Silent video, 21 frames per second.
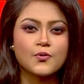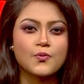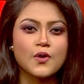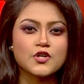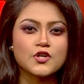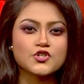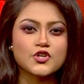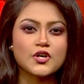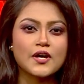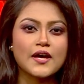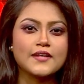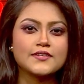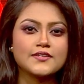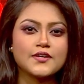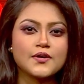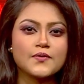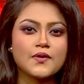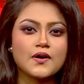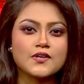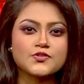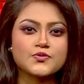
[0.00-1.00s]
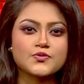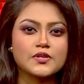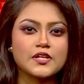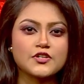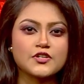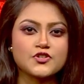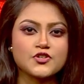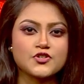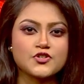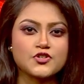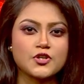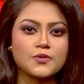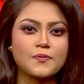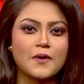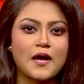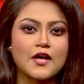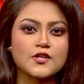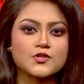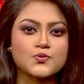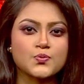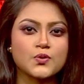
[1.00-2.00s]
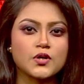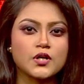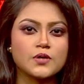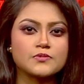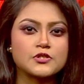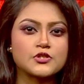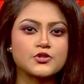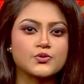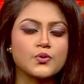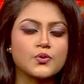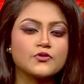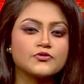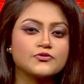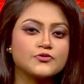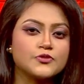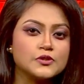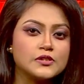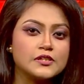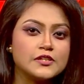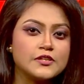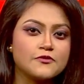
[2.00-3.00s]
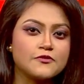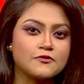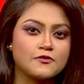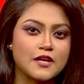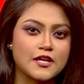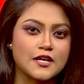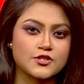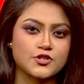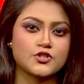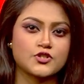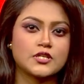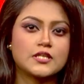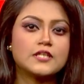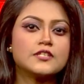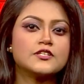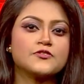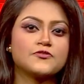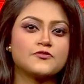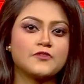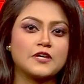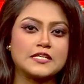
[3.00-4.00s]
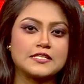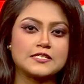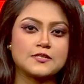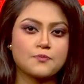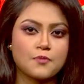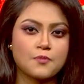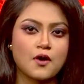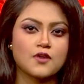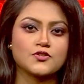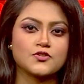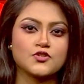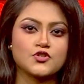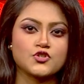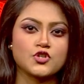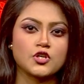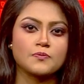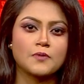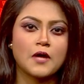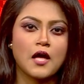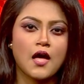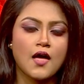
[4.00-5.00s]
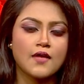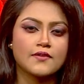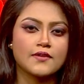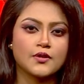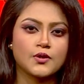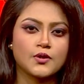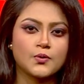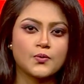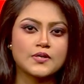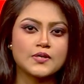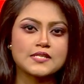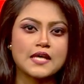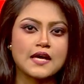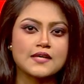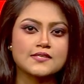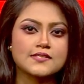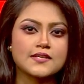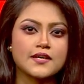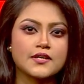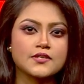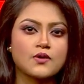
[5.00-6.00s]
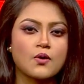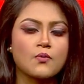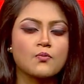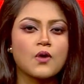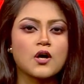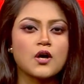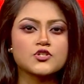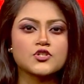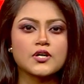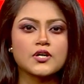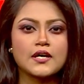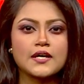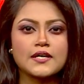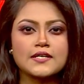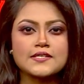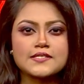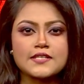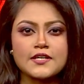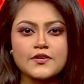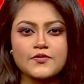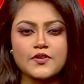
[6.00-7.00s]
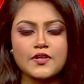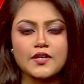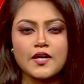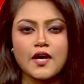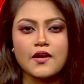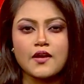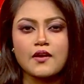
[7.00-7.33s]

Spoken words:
Russia and Iran's relationship has warmed to a fully-fledged defense partnership. The U.S. has said Russia is giving